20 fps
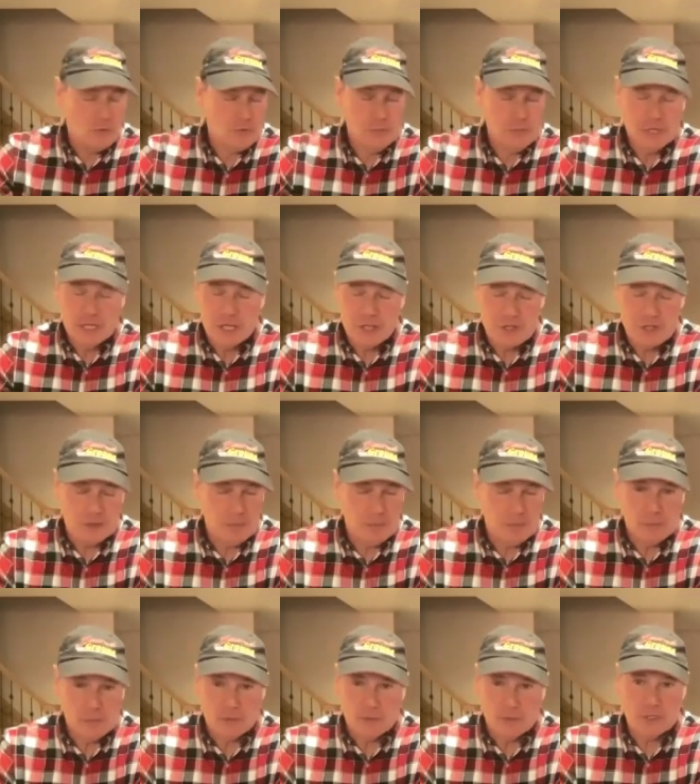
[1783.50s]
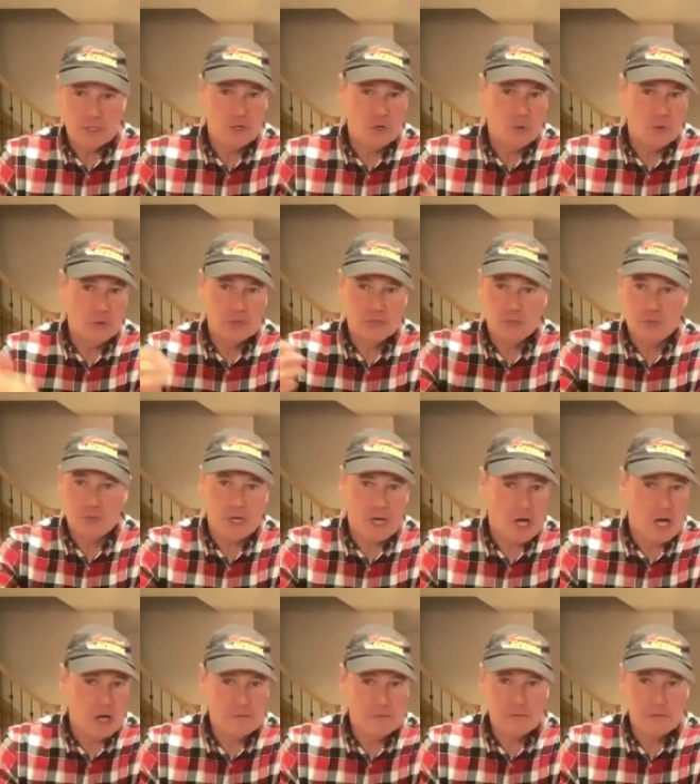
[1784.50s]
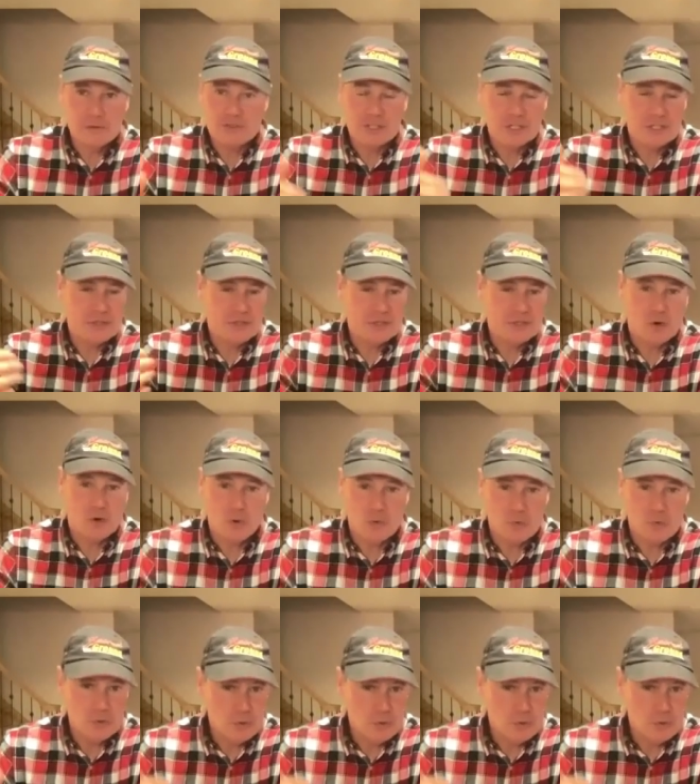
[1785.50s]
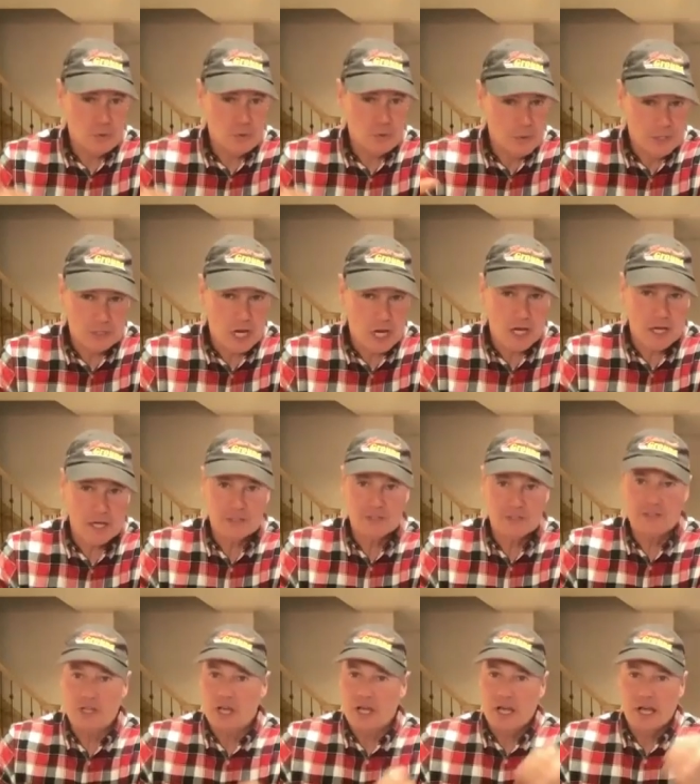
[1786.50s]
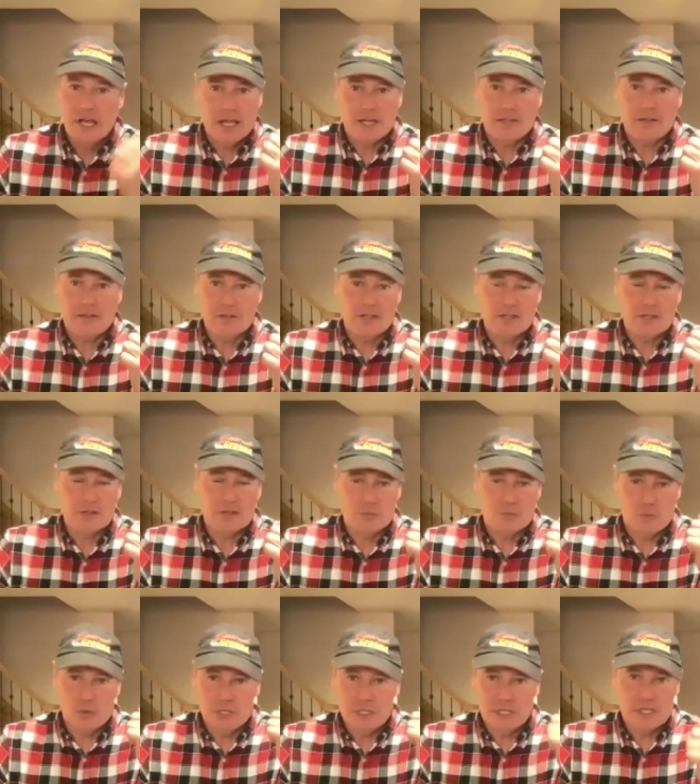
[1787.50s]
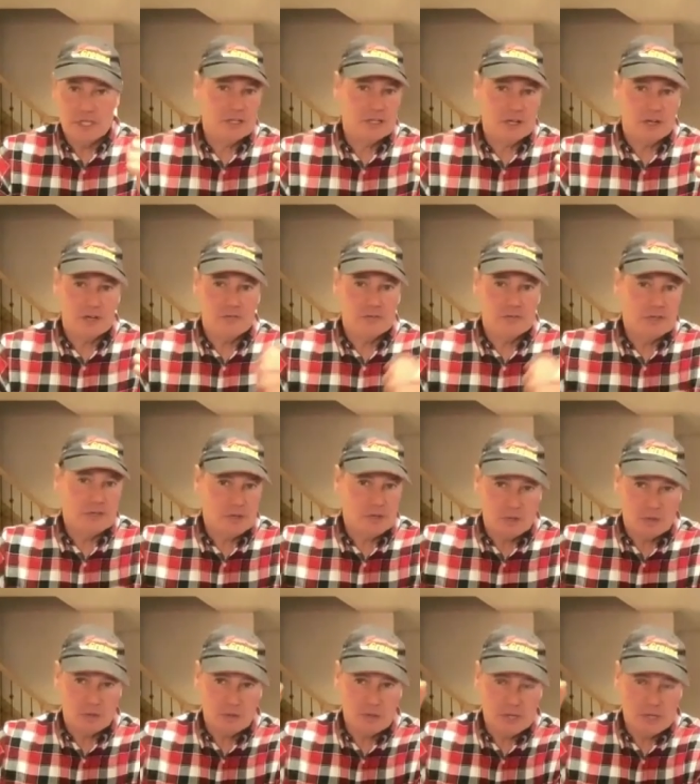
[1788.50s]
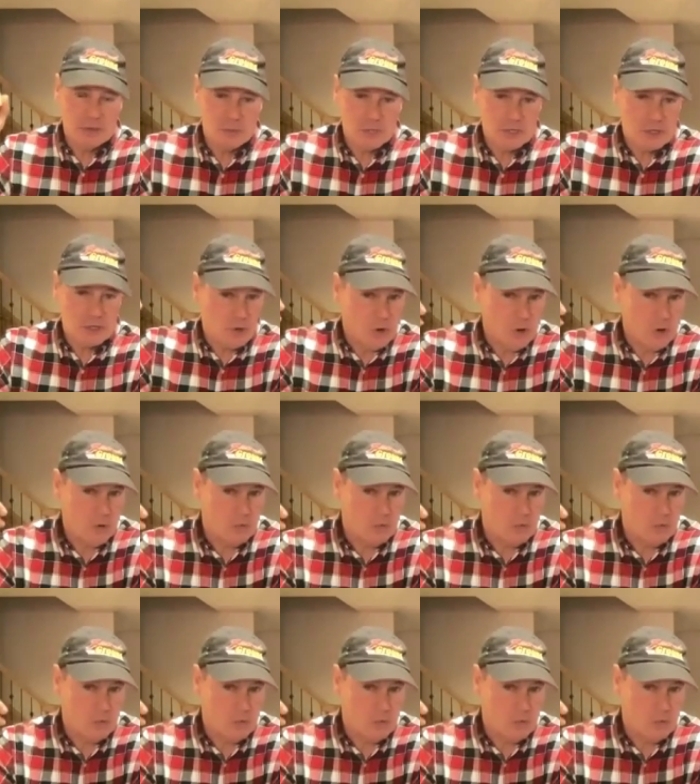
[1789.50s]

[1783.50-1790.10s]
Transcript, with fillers: with many other people, could go into a conference, get the whole room energized, and then we get in our vehicle and we go